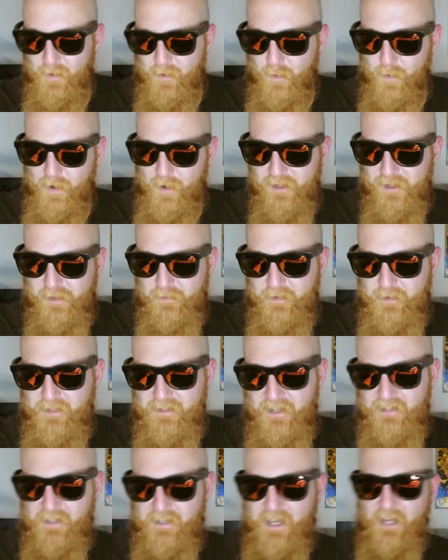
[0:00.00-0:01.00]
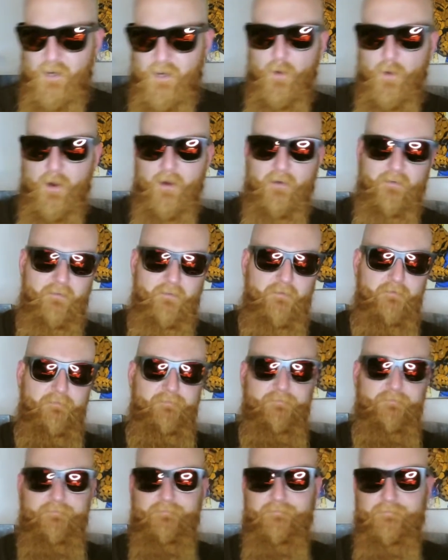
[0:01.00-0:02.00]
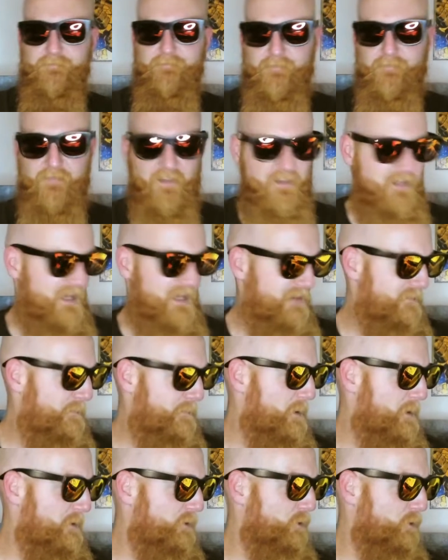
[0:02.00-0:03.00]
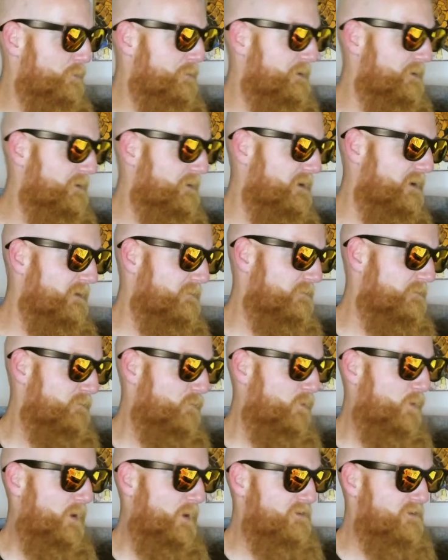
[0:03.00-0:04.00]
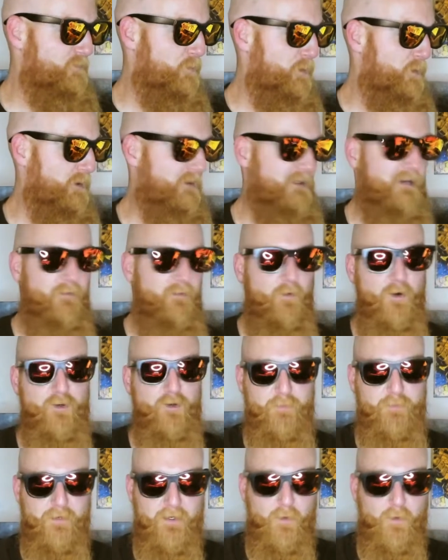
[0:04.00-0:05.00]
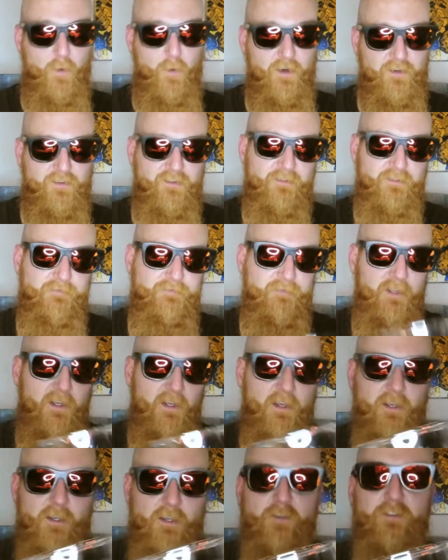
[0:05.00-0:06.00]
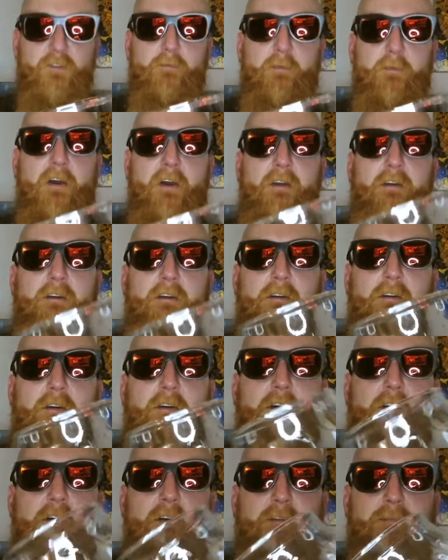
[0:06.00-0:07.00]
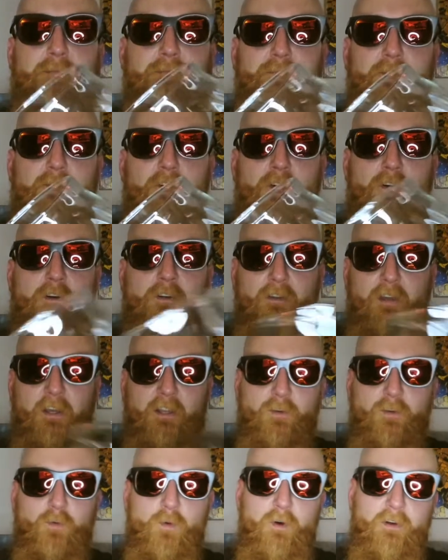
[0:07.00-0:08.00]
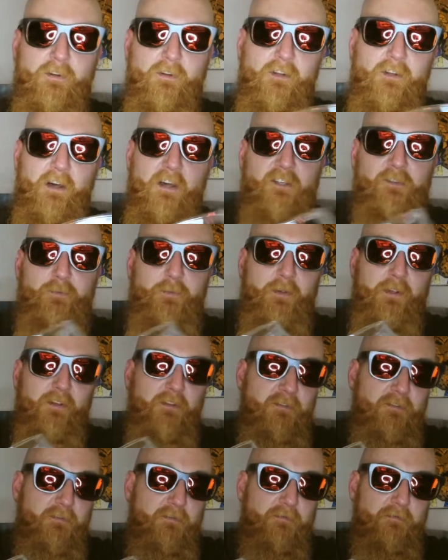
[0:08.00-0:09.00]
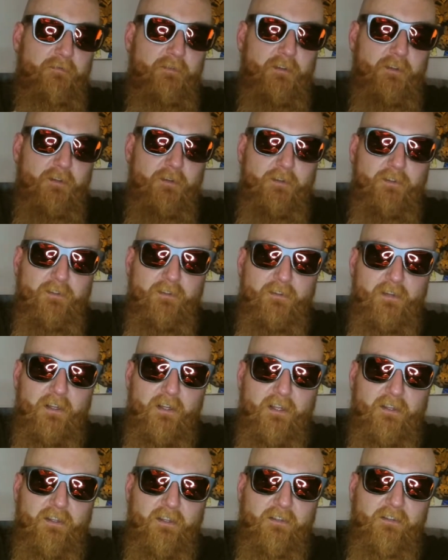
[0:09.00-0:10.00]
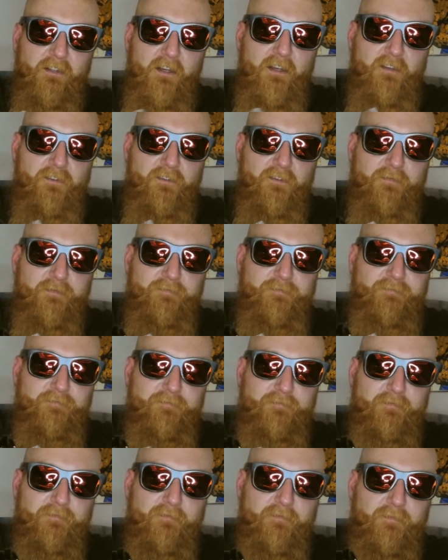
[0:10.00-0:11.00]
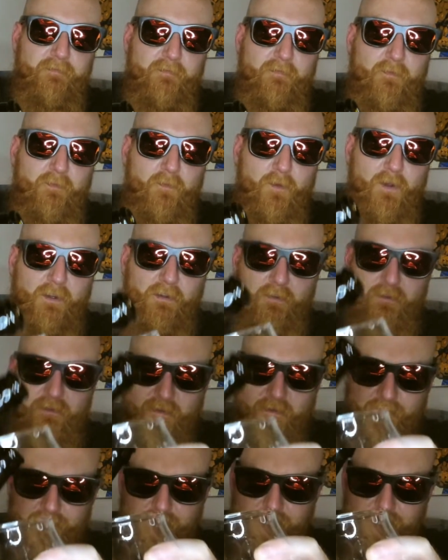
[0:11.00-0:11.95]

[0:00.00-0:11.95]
Requires a bit, it's kind of weird thing to have a bottle opener on. Requires weird leverage, but it works. Using my Uncle Antoine glass because, you know, I like this glass. Wait, there's a...